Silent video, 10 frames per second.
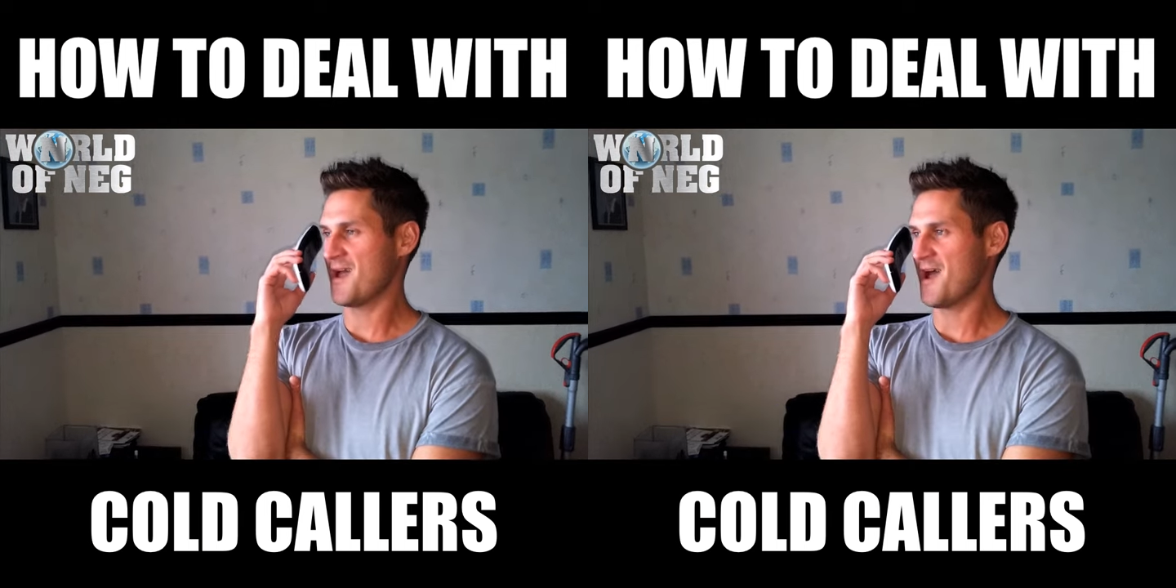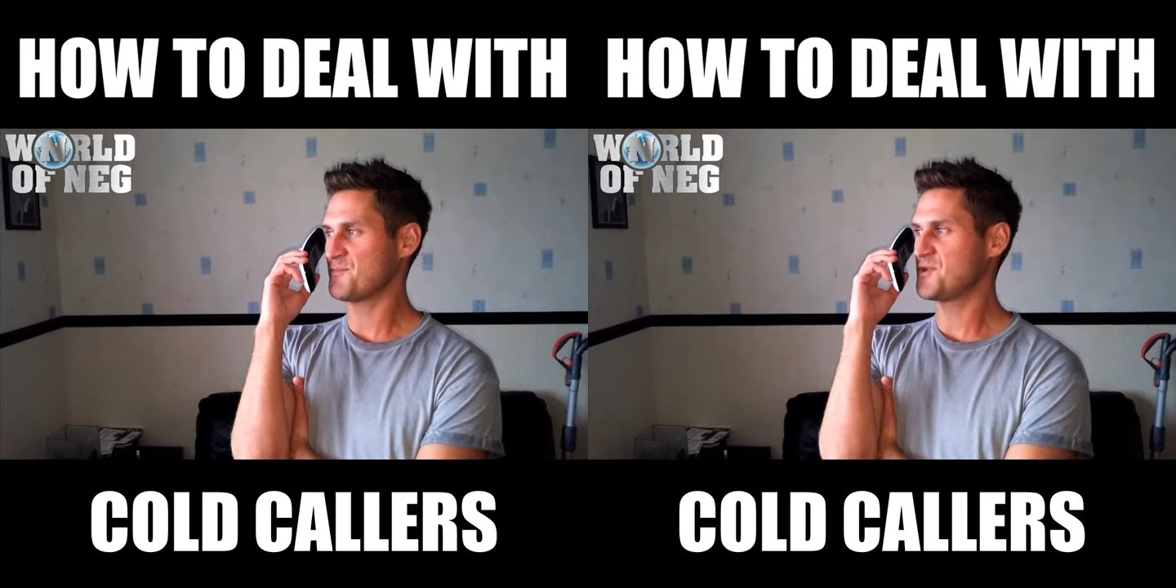
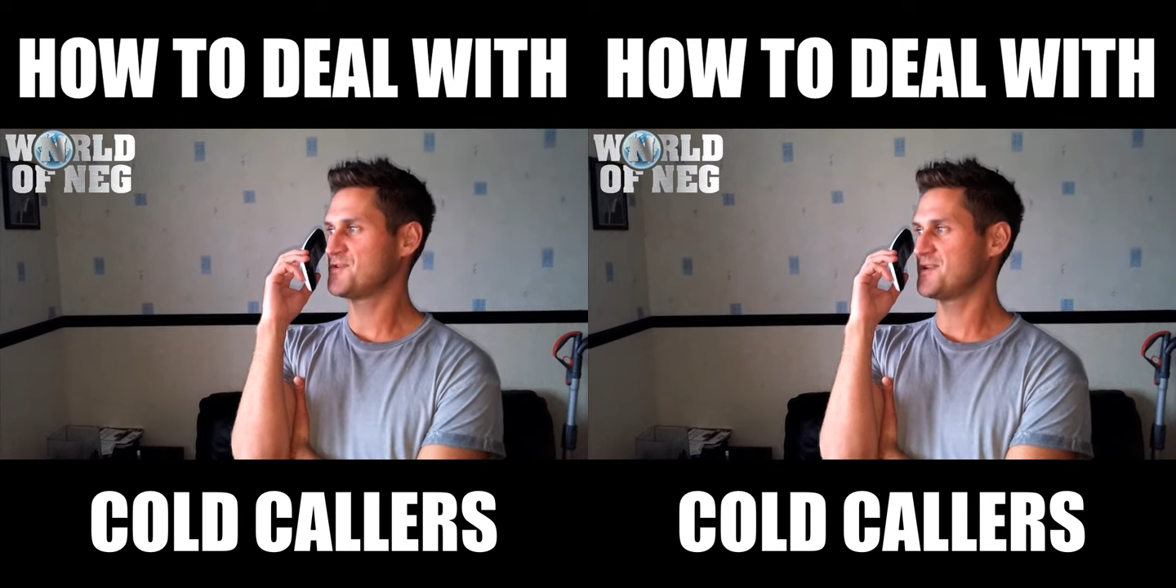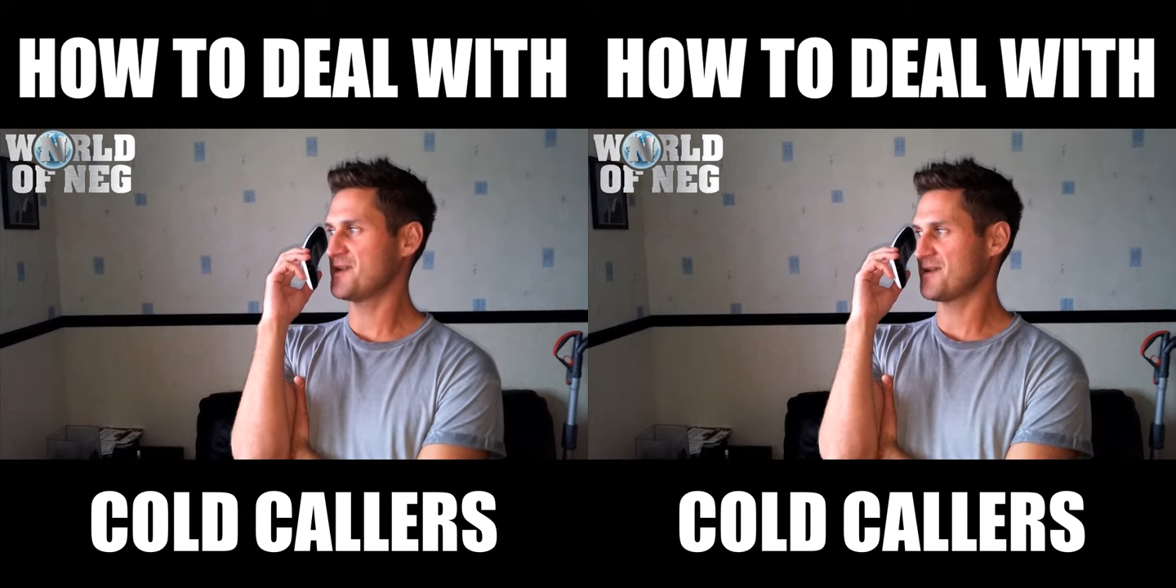I'm
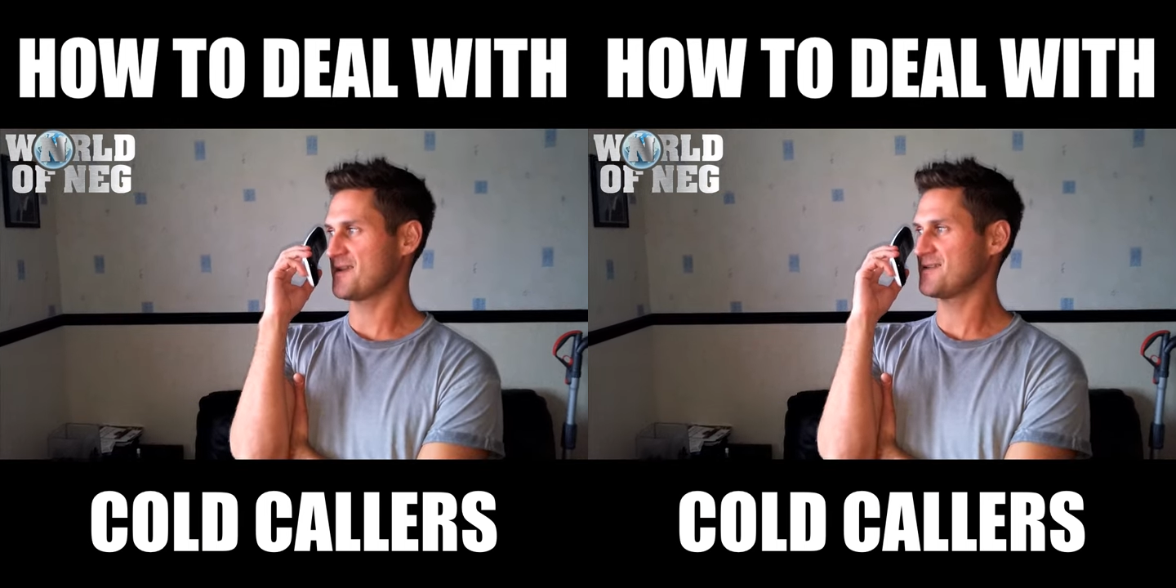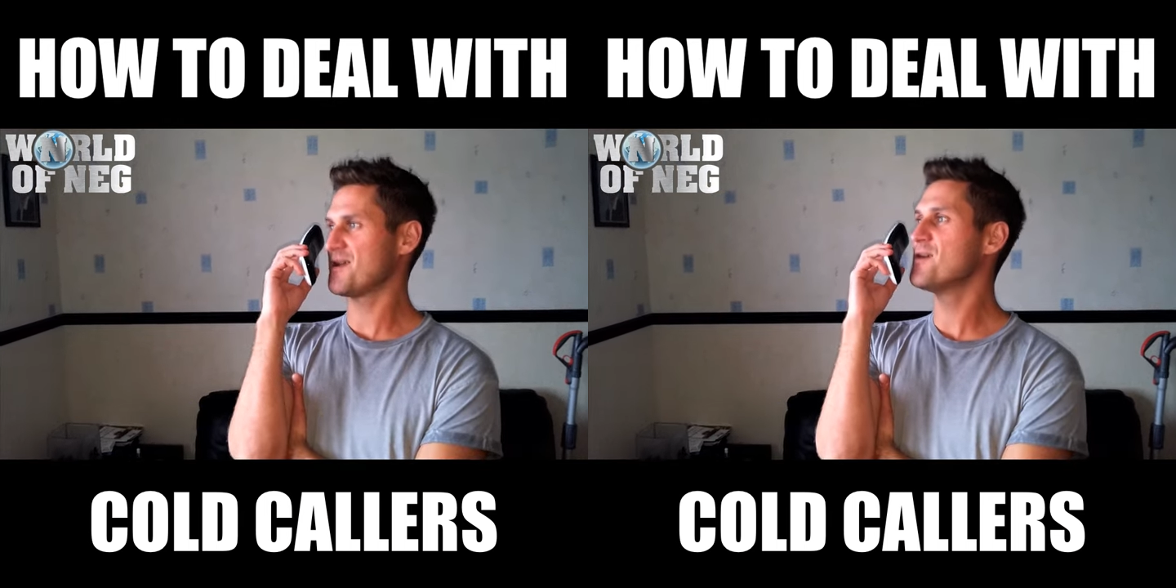using it
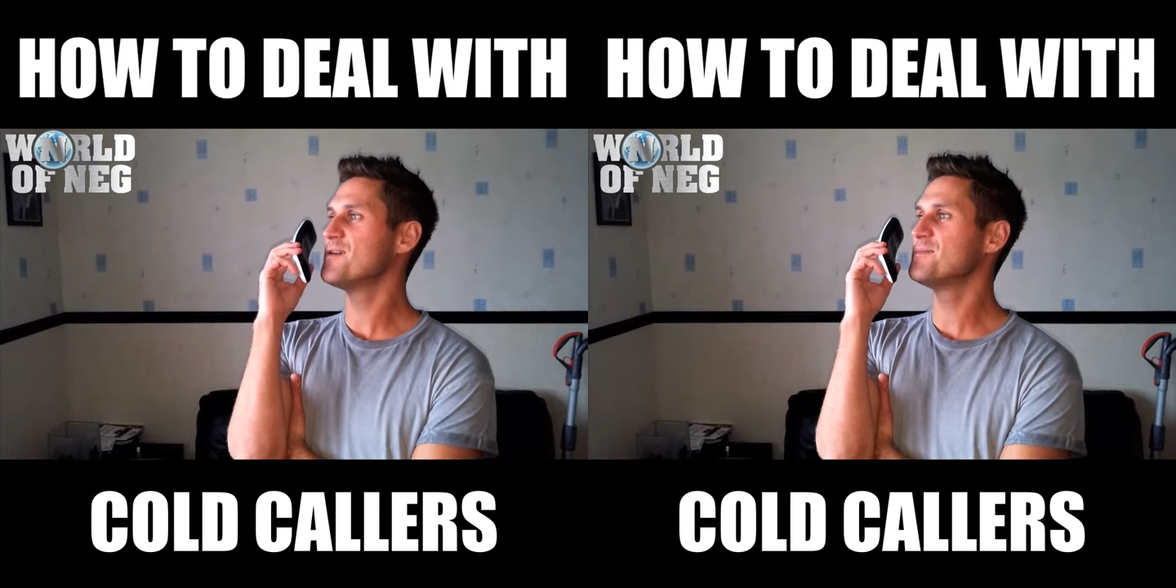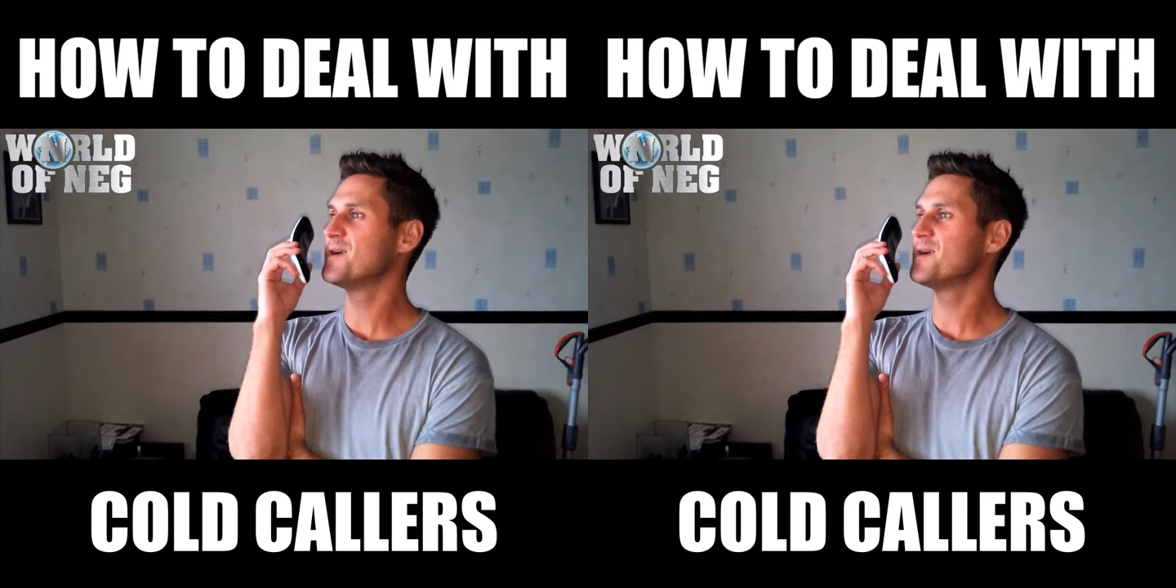right now,